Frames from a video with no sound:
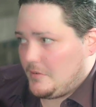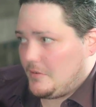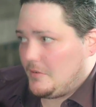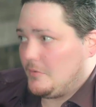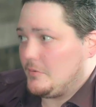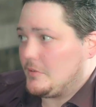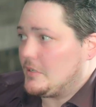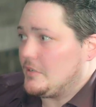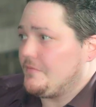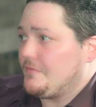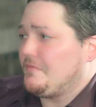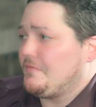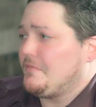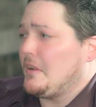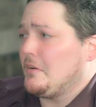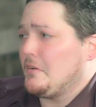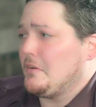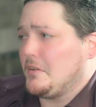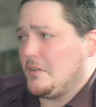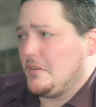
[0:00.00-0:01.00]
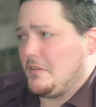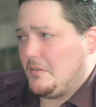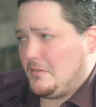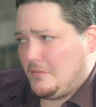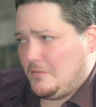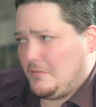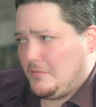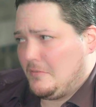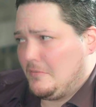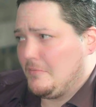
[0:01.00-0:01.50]
which is very,
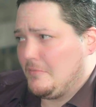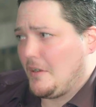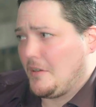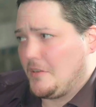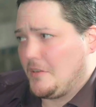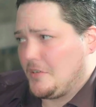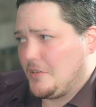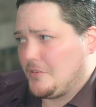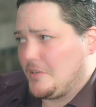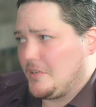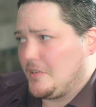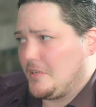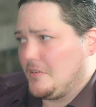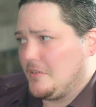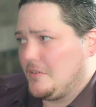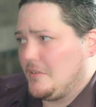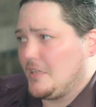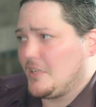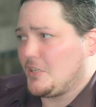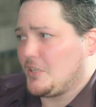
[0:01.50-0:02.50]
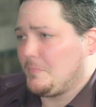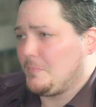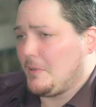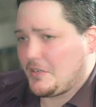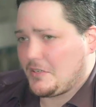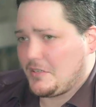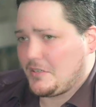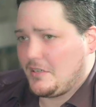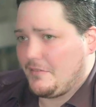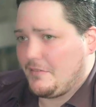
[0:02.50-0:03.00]
very intriguing,
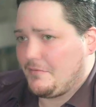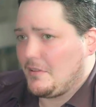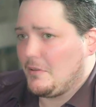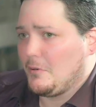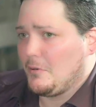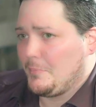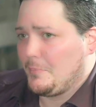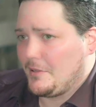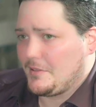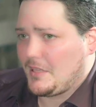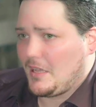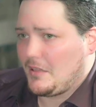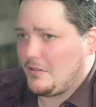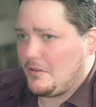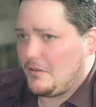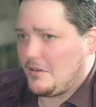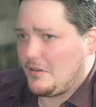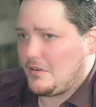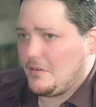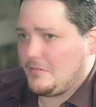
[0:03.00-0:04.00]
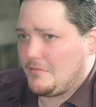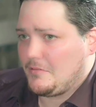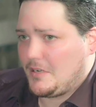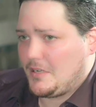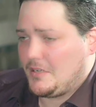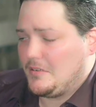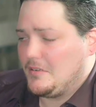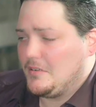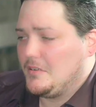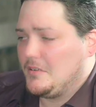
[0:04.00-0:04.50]
especially if they were built that long ago,
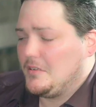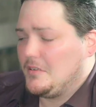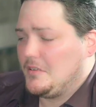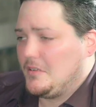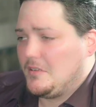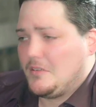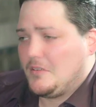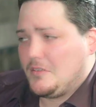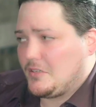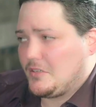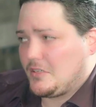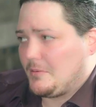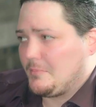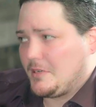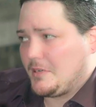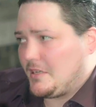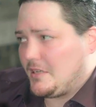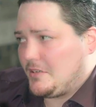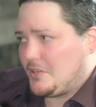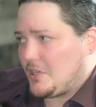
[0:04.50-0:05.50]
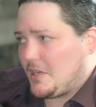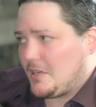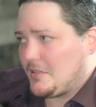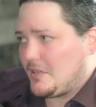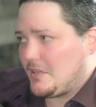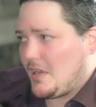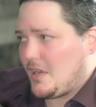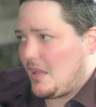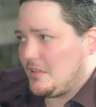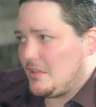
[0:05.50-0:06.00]
right? Somebody shared
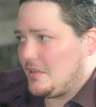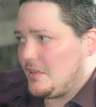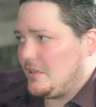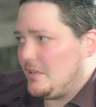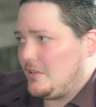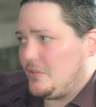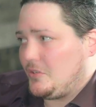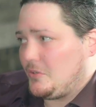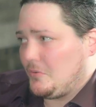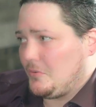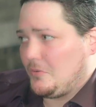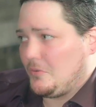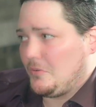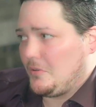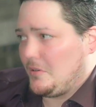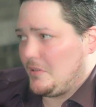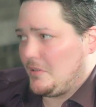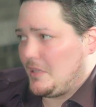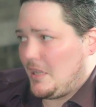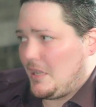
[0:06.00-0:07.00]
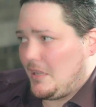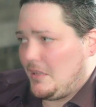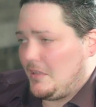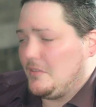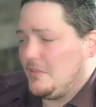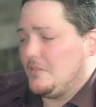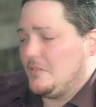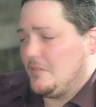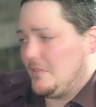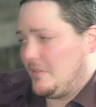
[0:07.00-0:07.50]
the knowledge, or
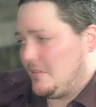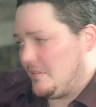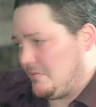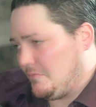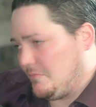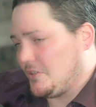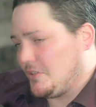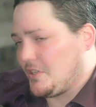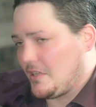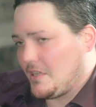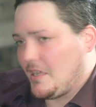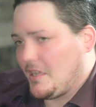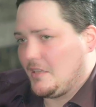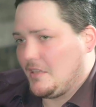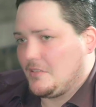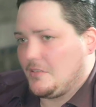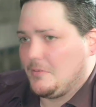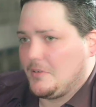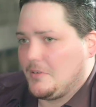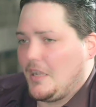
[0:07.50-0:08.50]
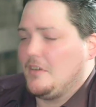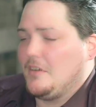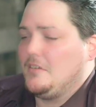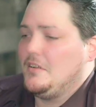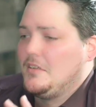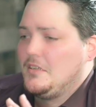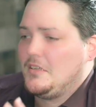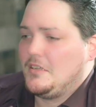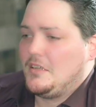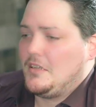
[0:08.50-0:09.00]
which I'll get into again.
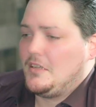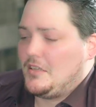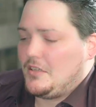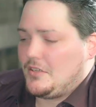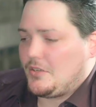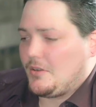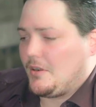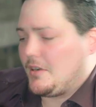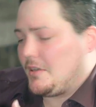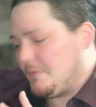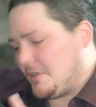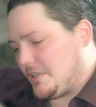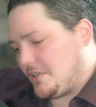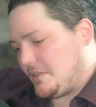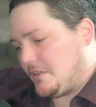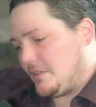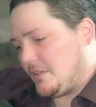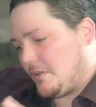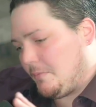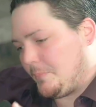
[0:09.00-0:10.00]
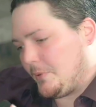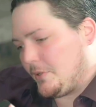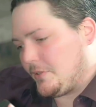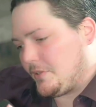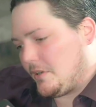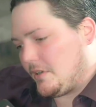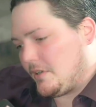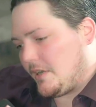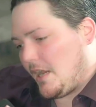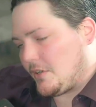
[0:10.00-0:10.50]
So, anyways, they're built
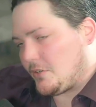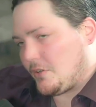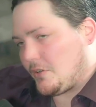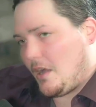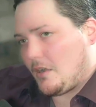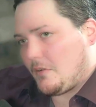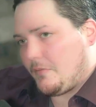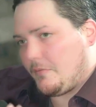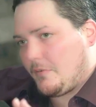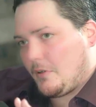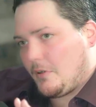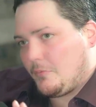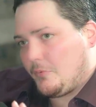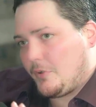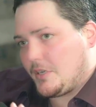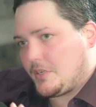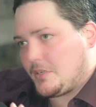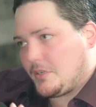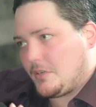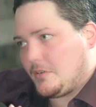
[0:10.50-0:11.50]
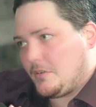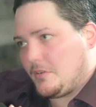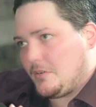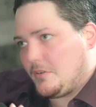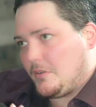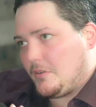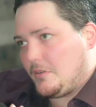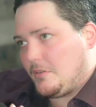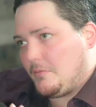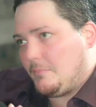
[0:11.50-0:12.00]
on a natural aquifer, which
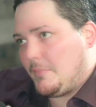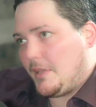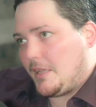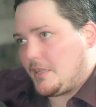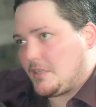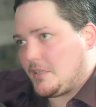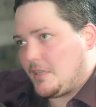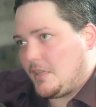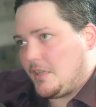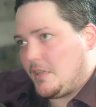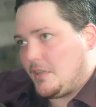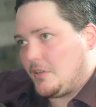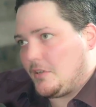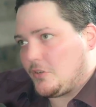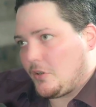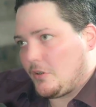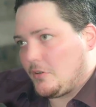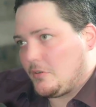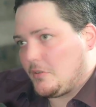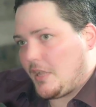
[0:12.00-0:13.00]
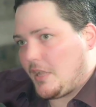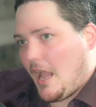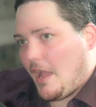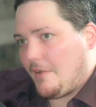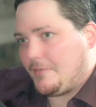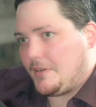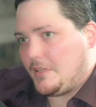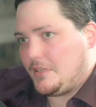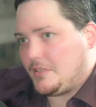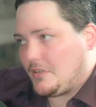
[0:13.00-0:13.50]
makes the internal
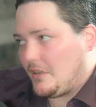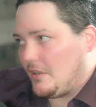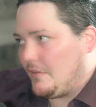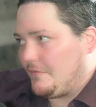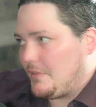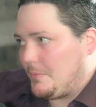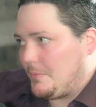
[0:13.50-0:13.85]
cavities of